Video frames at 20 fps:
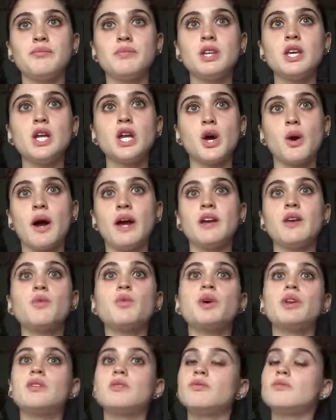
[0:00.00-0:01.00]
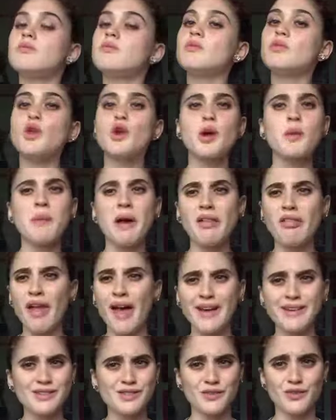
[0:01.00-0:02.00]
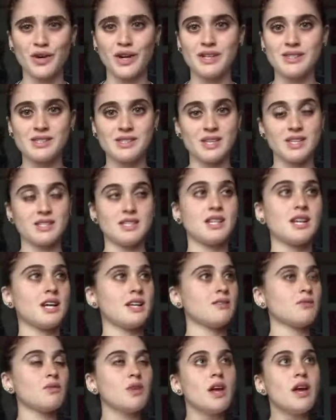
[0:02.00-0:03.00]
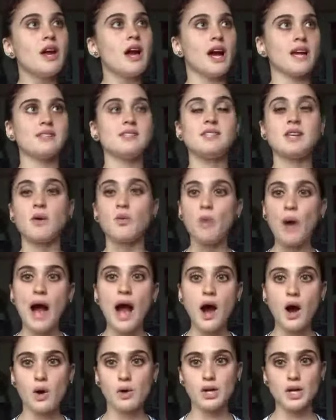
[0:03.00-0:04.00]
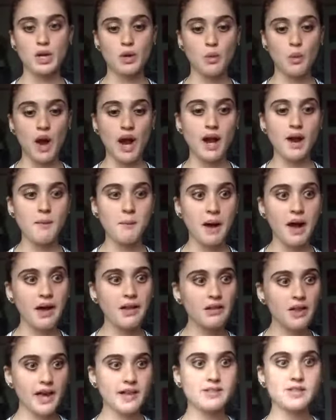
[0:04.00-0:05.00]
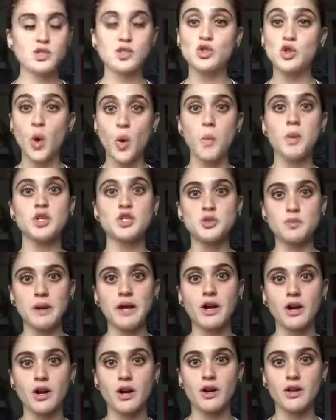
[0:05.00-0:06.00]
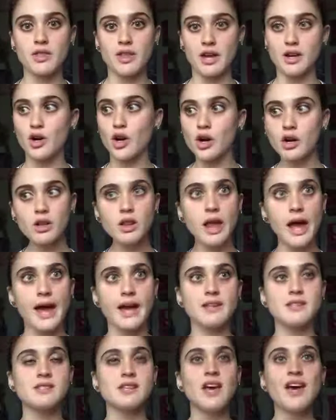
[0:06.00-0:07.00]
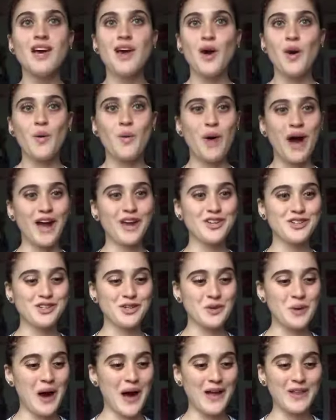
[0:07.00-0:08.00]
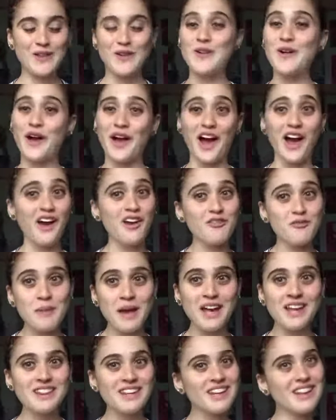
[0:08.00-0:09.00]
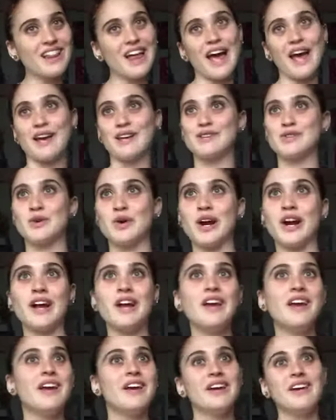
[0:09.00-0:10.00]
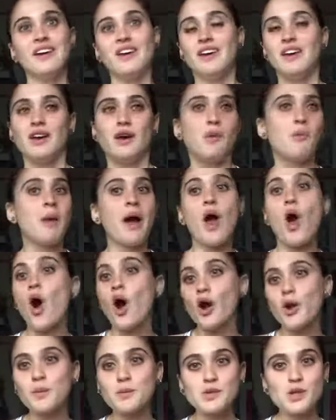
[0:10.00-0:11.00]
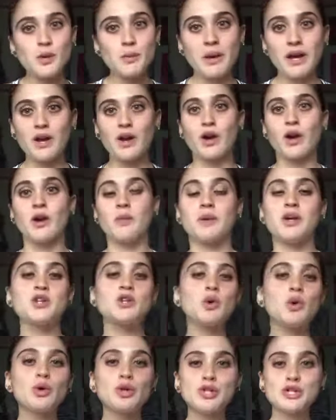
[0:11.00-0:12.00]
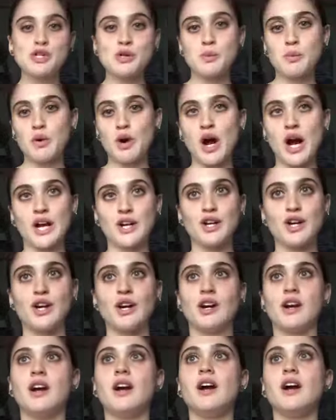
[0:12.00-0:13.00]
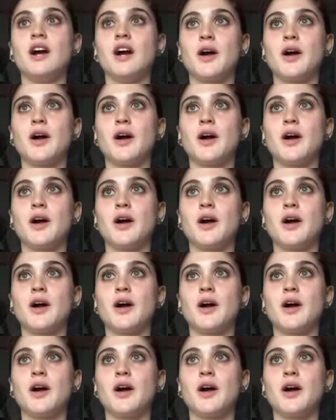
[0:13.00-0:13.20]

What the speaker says: you know, I would look at my legs, for instance, and I'd say, wow, you know, why are my legs so much bigger than her legs? Why do I look like I have manly legs? Or my arms are bigger, my shoulders are broader.